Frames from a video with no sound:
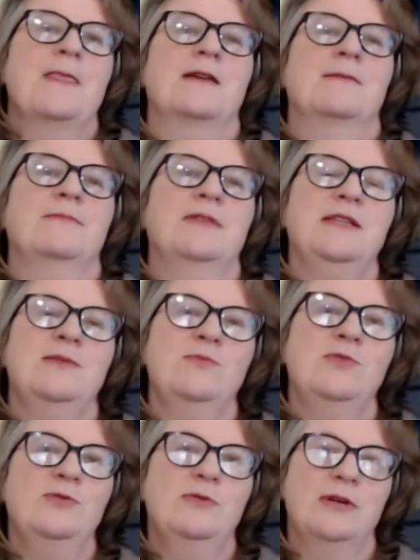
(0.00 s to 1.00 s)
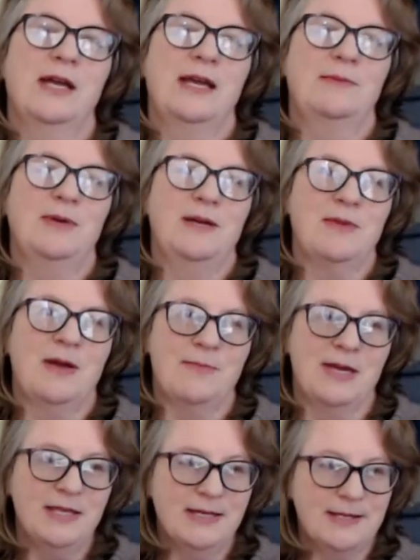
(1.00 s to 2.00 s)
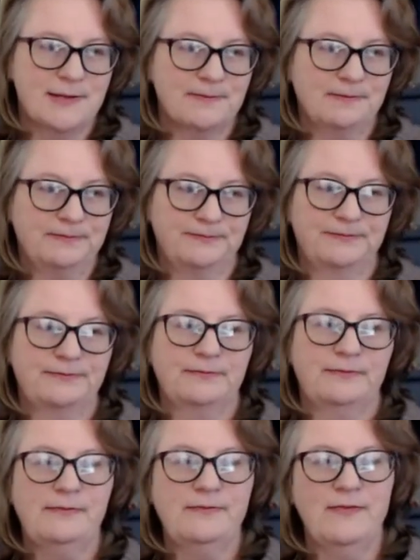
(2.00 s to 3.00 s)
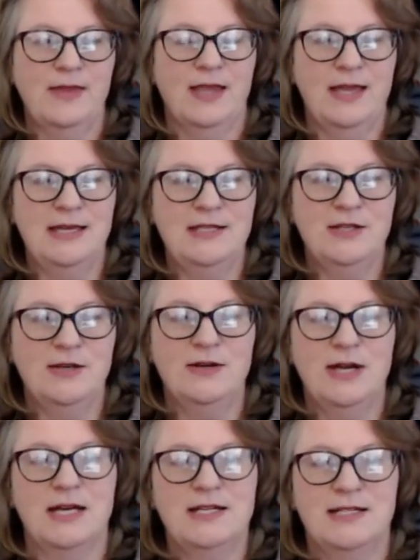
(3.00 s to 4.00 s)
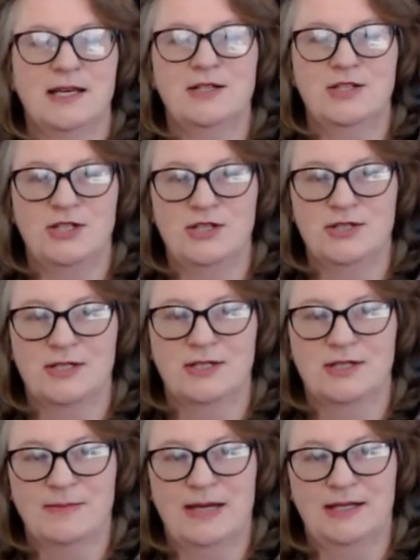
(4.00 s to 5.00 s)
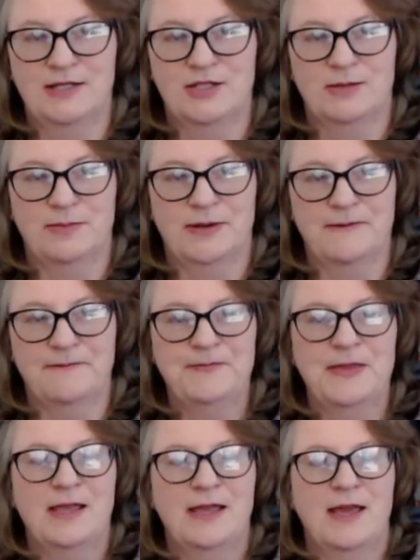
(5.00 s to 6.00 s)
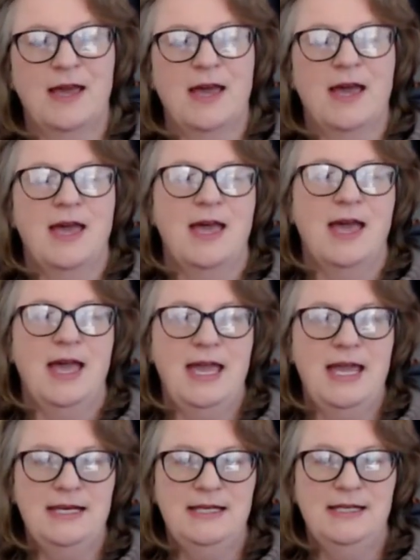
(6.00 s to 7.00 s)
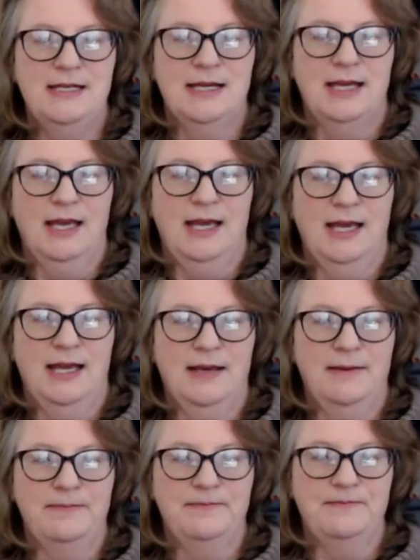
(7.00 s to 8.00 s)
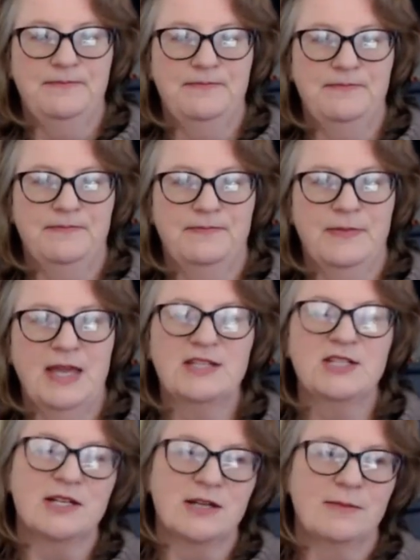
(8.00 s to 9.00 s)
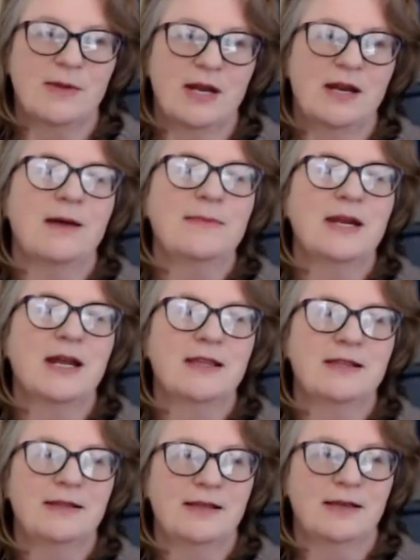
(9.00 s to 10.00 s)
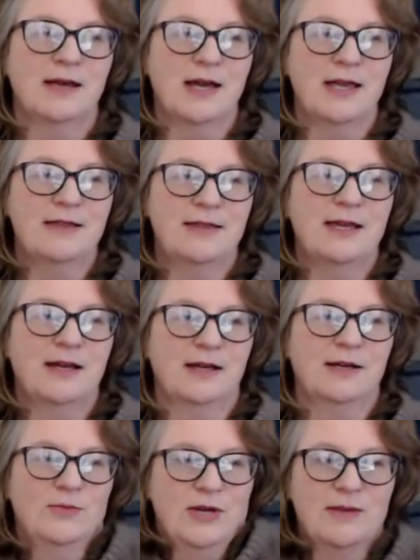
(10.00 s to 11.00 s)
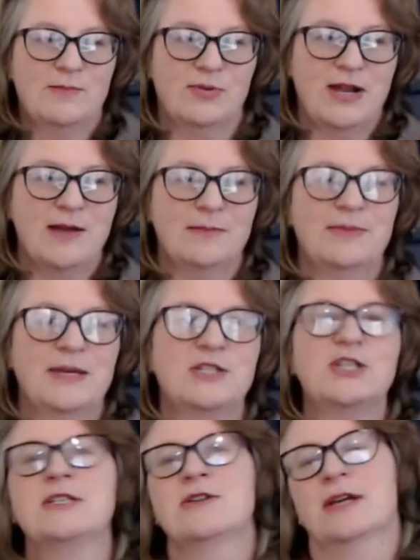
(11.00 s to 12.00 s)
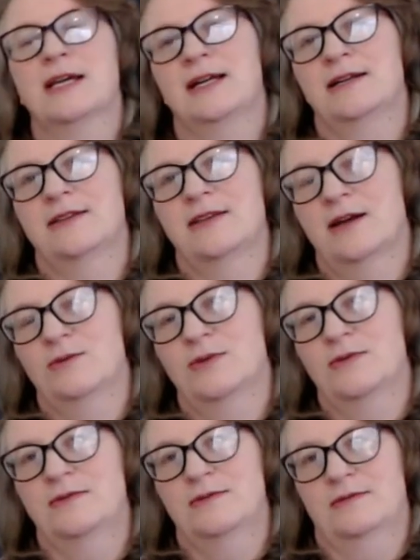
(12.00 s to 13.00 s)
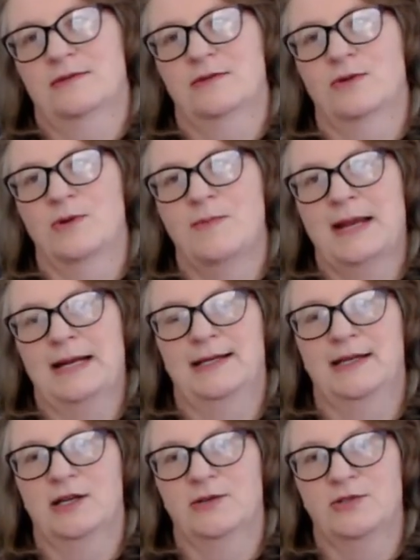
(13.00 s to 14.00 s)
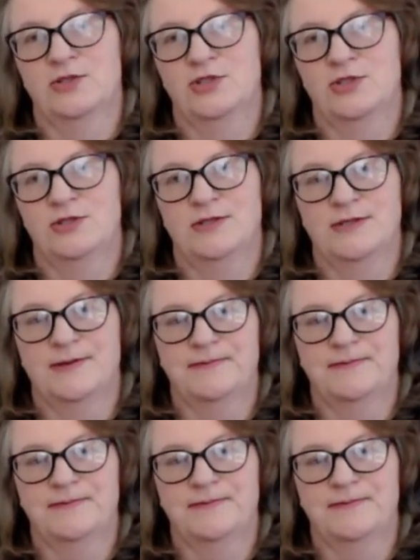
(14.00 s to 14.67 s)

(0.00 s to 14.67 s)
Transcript: But this wool had been my mother's, and so I decided to use it to make a jumper. And actually, I don't mind. I mean, I think I can wear the brown, but it's just not a colour that I would automatically go and choose.